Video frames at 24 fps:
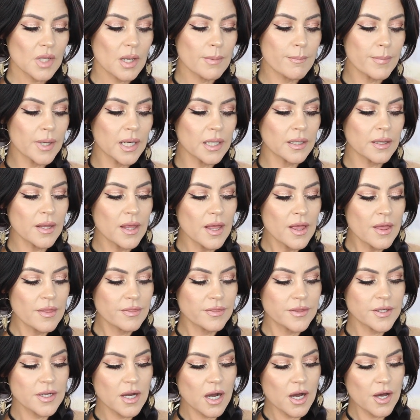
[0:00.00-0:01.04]
But
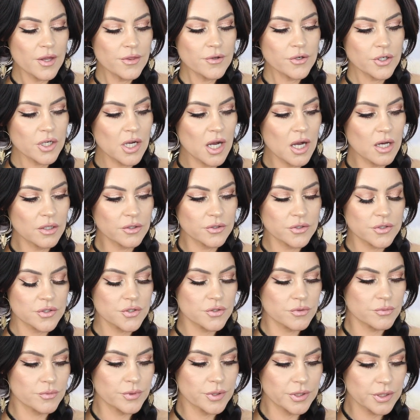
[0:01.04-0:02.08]
the other
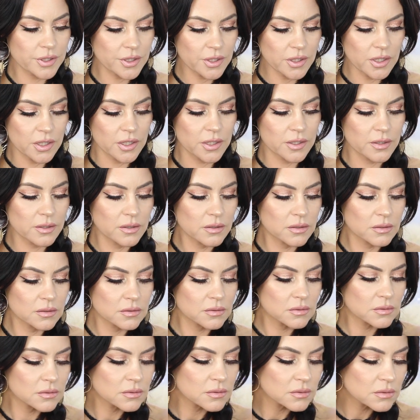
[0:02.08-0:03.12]
colors are really good.
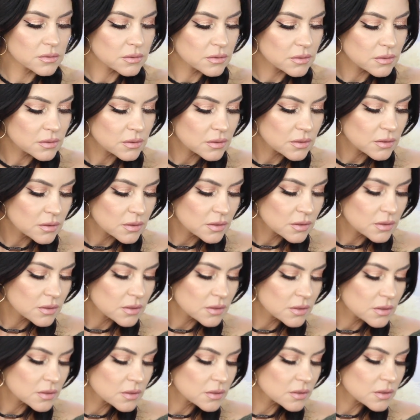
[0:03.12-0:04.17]

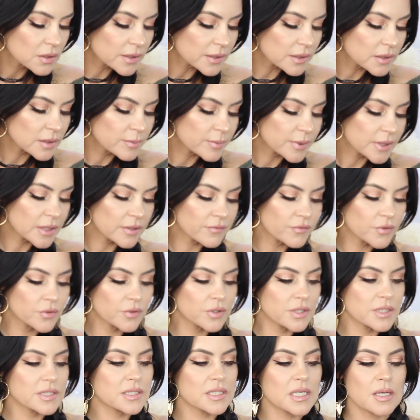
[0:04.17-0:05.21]
Let me give you
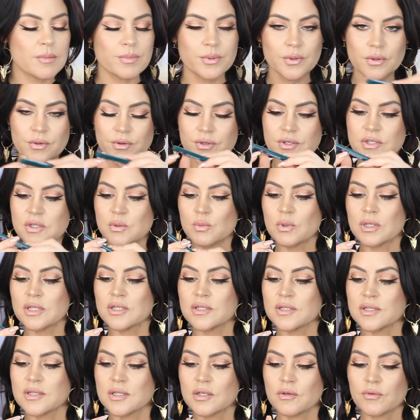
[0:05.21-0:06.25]
an example. This one
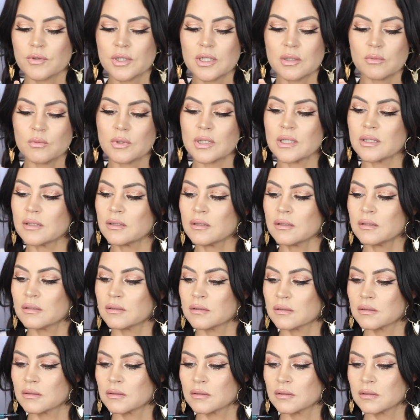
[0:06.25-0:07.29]
is the green one,
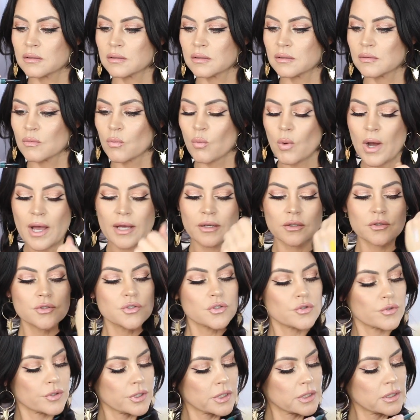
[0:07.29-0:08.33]

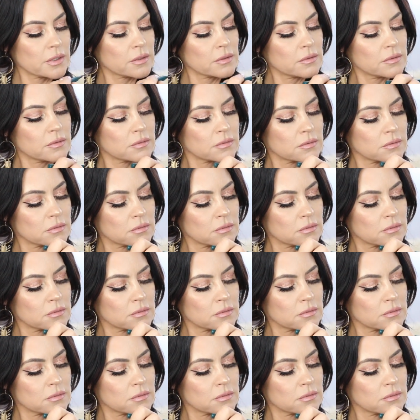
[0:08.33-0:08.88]
Wild Green.